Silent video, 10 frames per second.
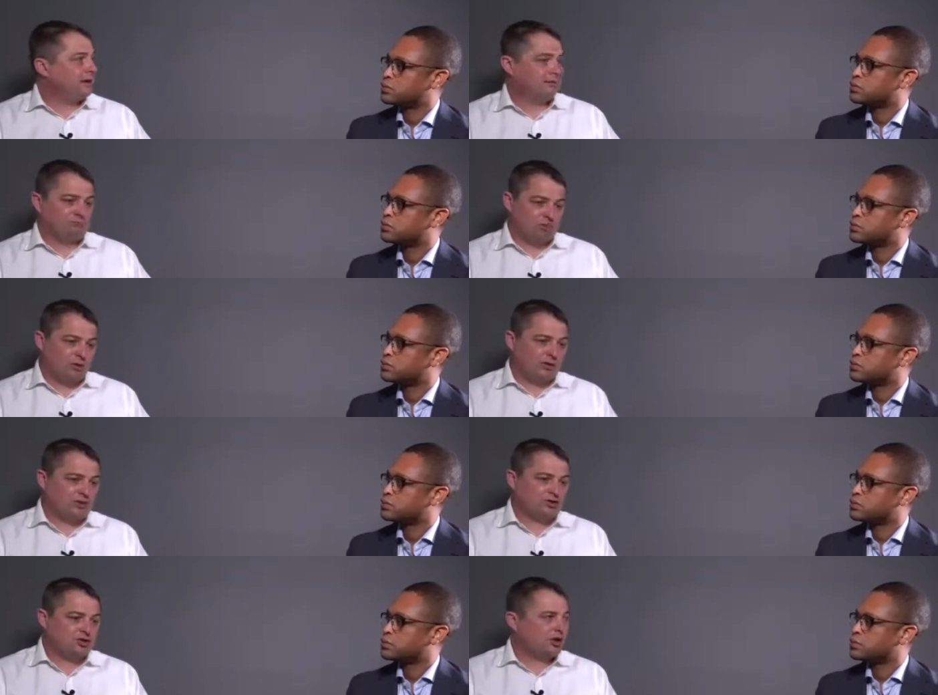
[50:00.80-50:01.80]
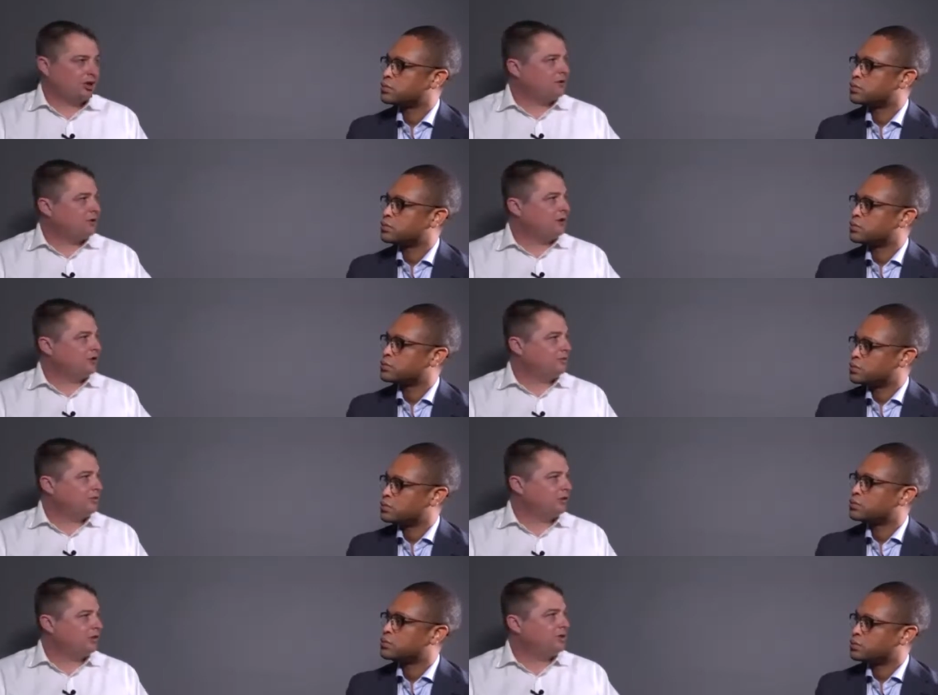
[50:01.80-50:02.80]
Speaker 1: whether that should go in or out of
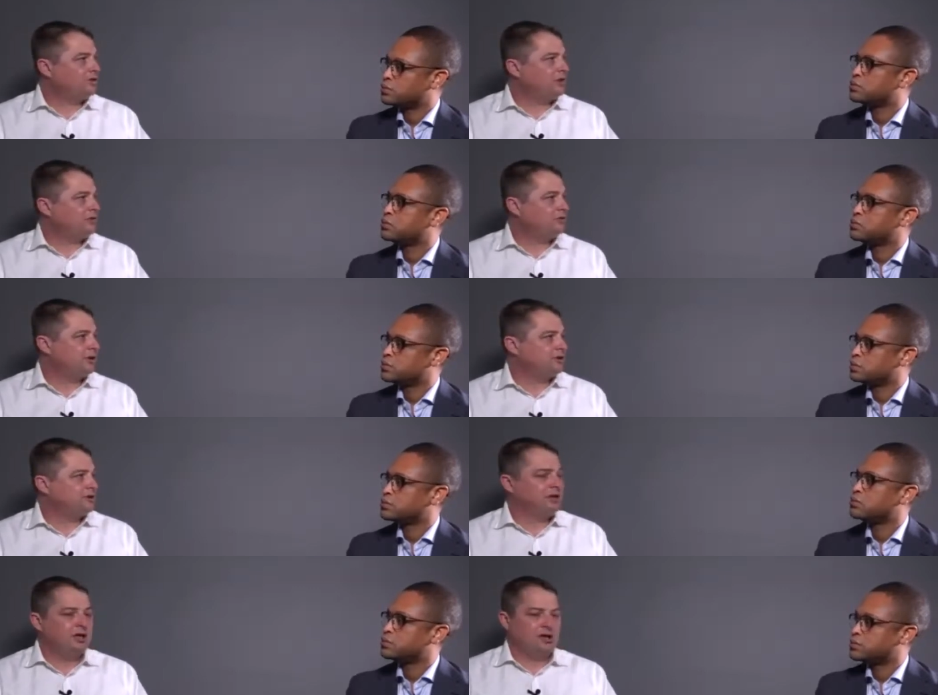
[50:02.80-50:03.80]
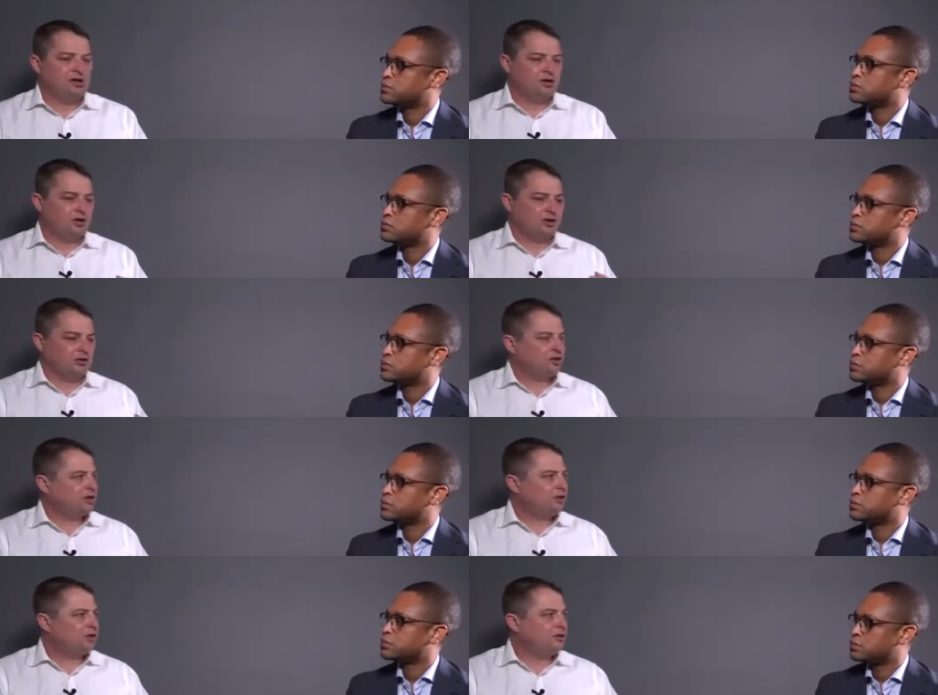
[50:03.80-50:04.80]
portfolios, how it should function. You go to your
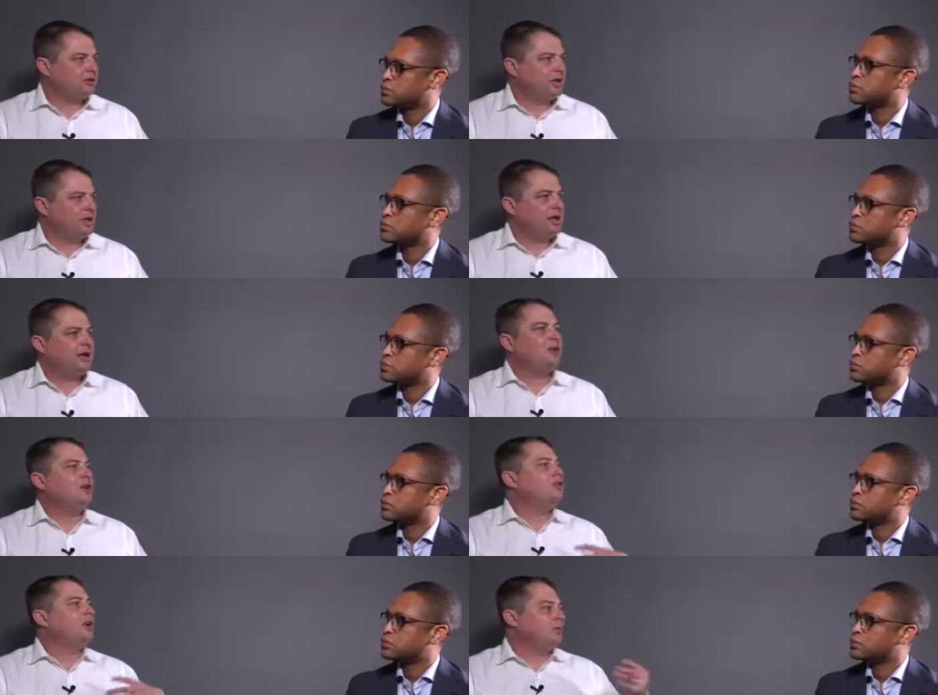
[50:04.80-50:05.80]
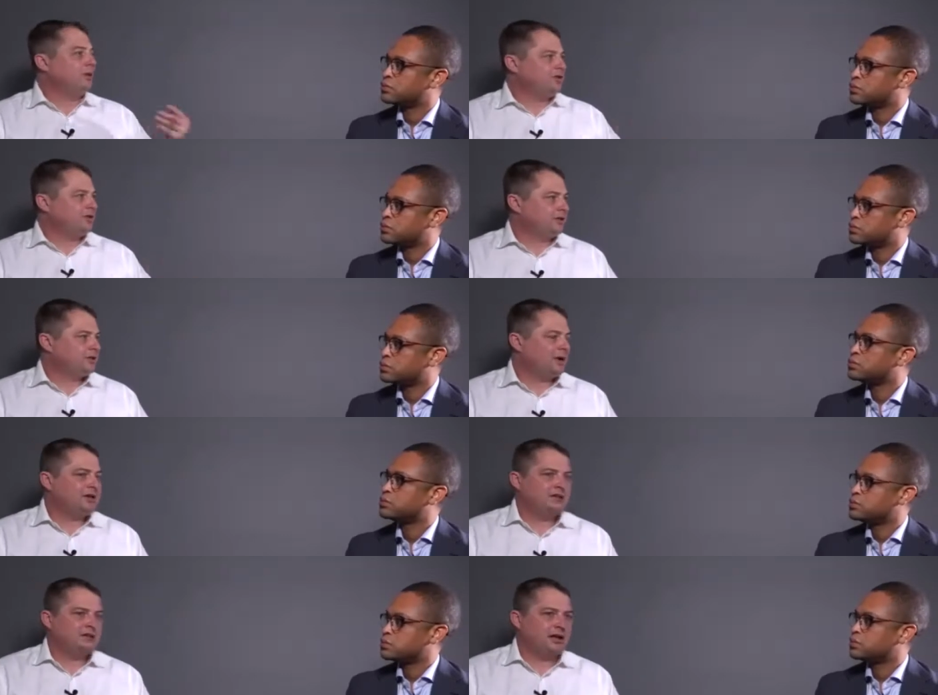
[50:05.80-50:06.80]
construction and then ongoing monitoring. So
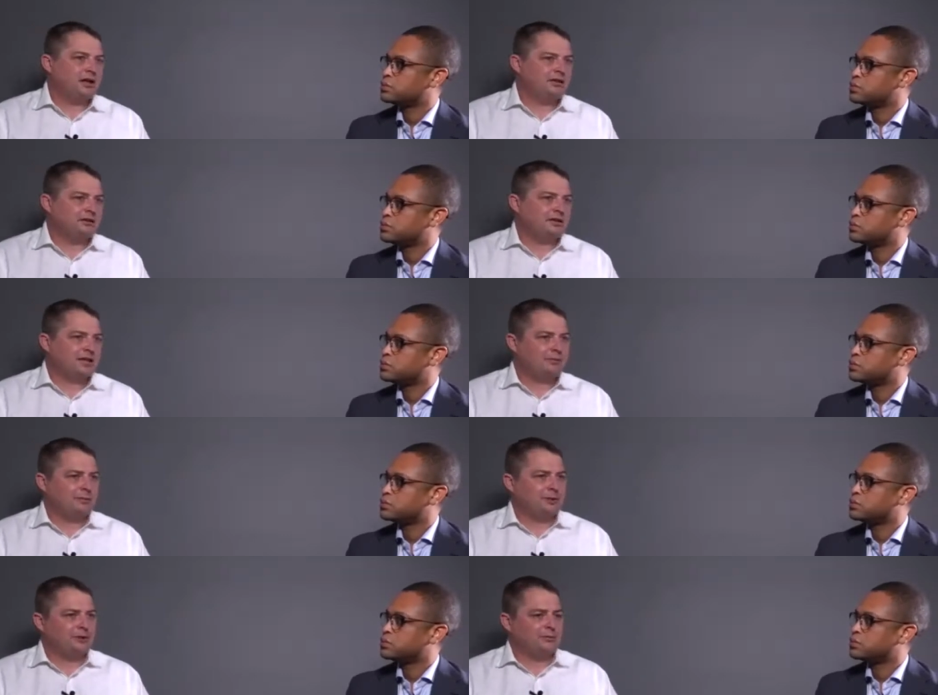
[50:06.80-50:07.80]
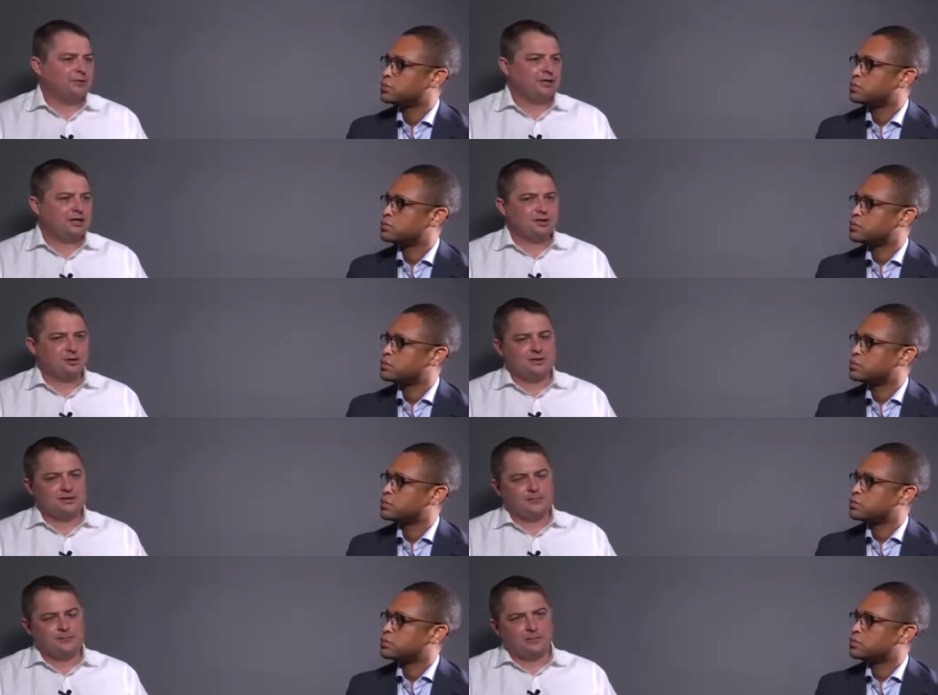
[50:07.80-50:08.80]
as, as things come up and with SOEs,
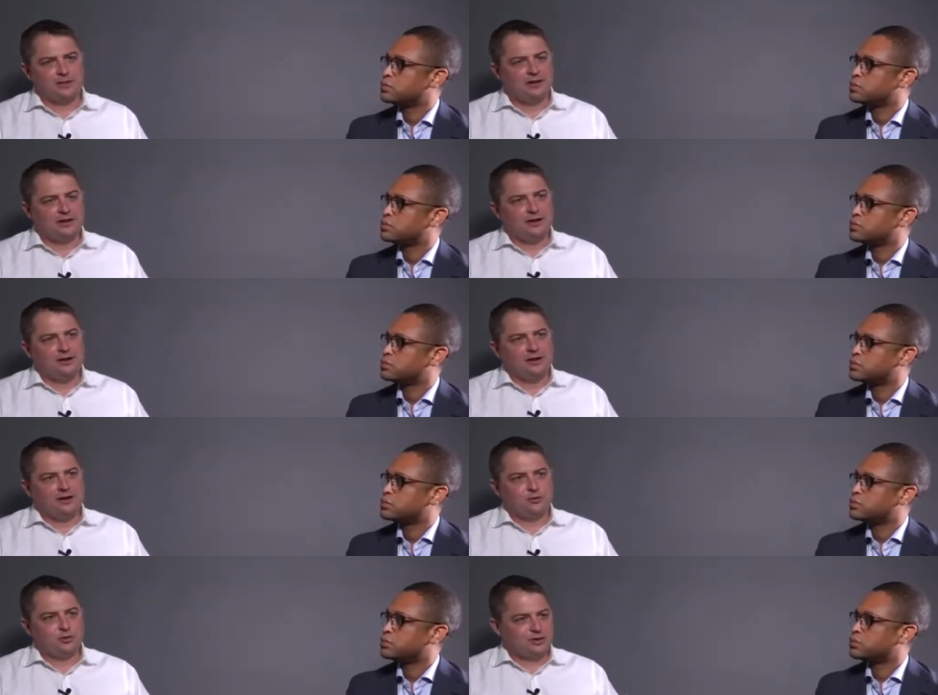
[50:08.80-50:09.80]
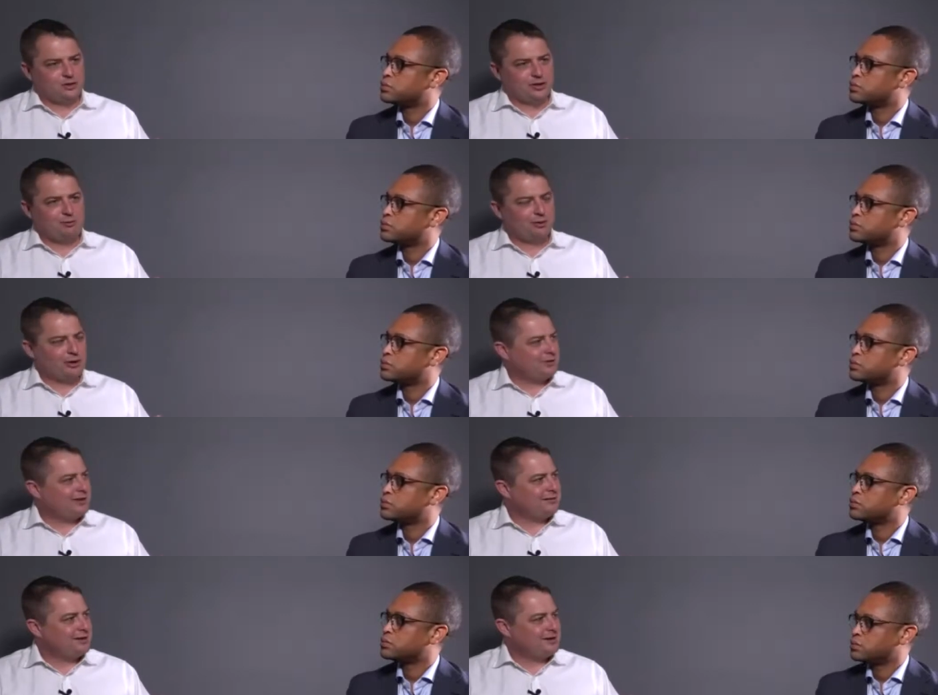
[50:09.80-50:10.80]
unfortunately they do come up
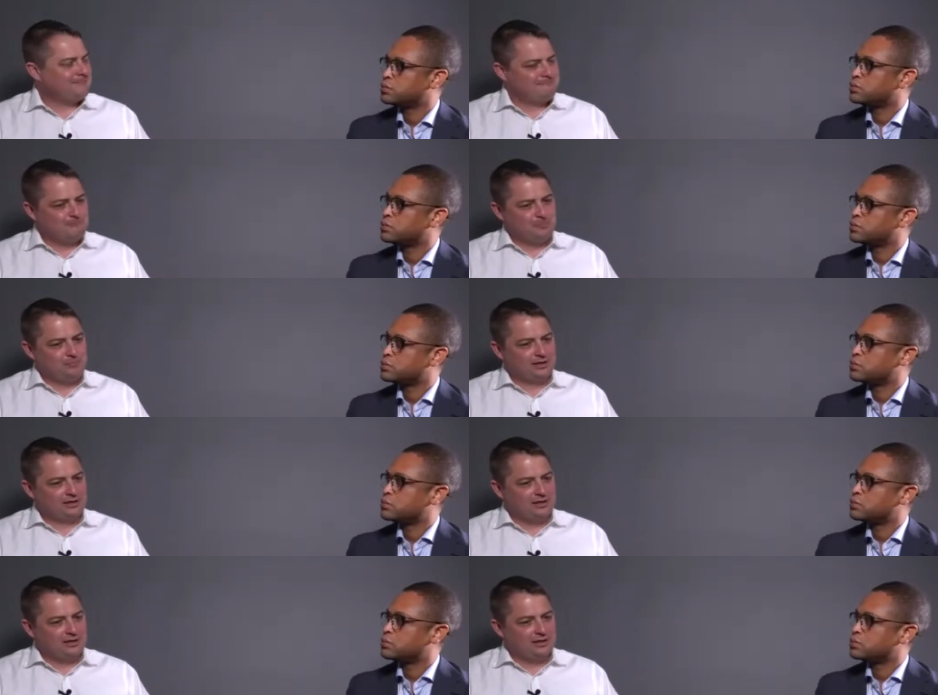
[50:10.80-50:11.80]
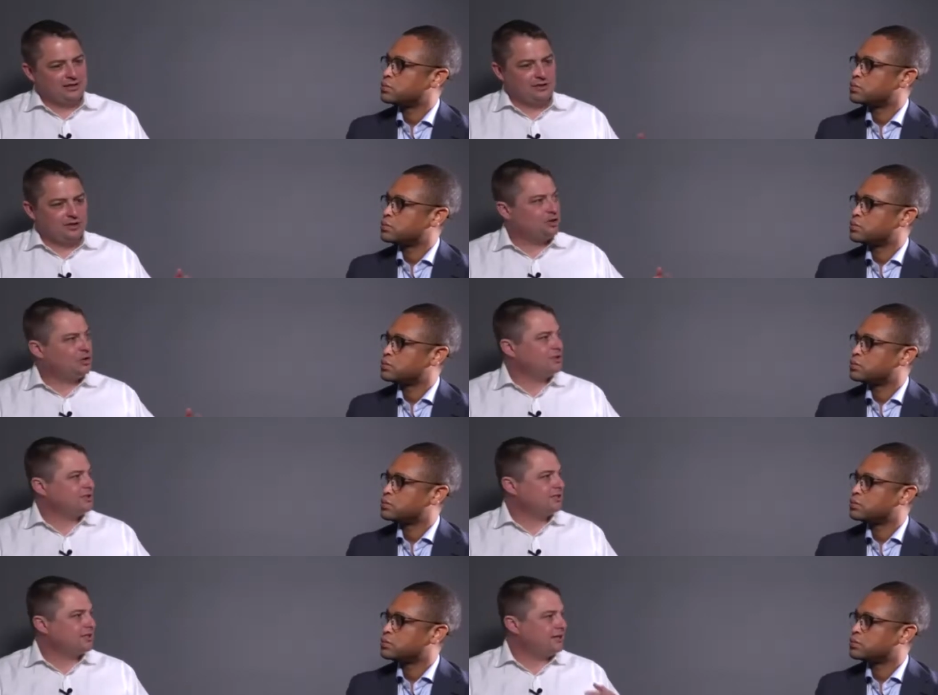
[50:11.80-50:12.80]
frequently, um, in the news and
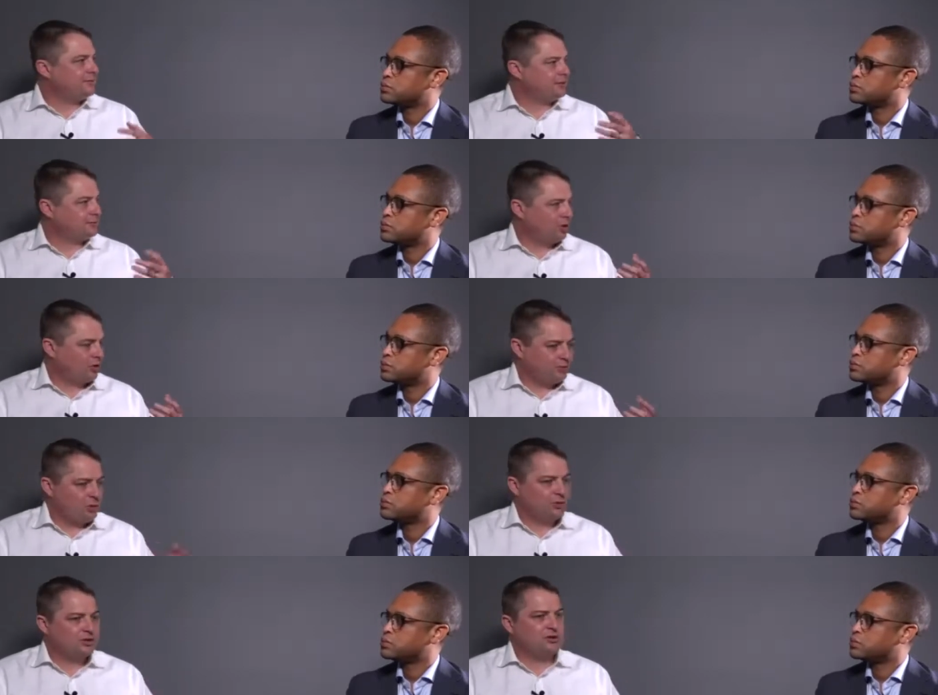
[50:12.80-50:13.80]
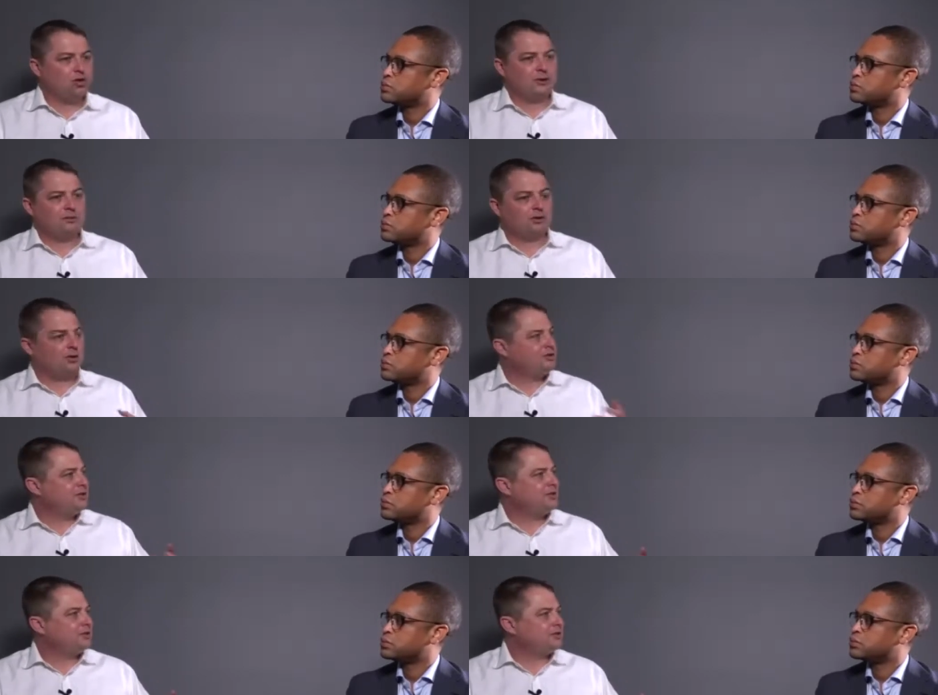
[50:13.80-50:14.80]
items are, are, reported or people
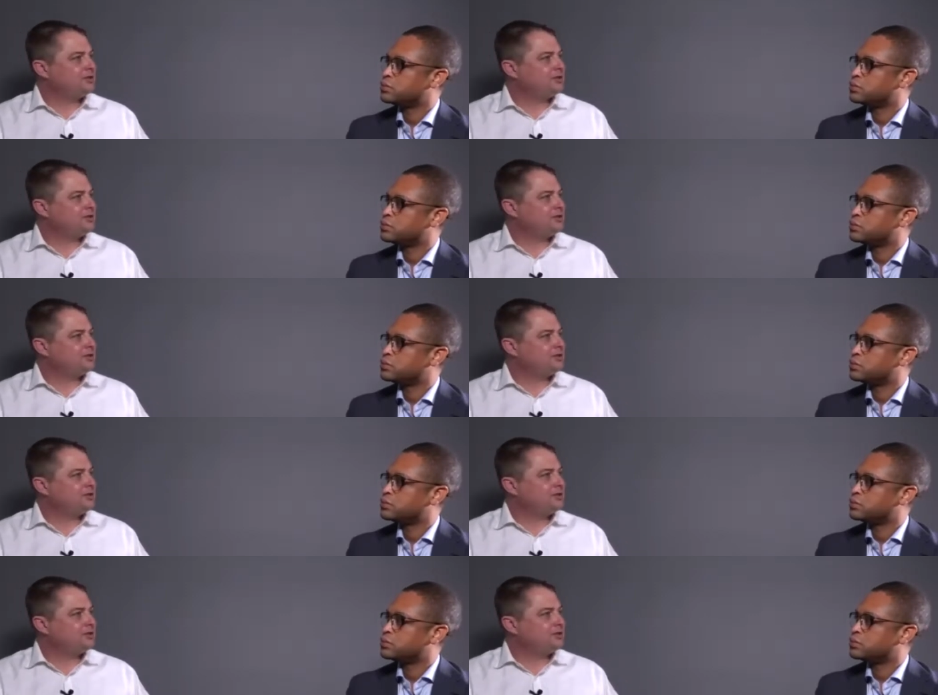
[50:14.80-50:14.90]
contact us,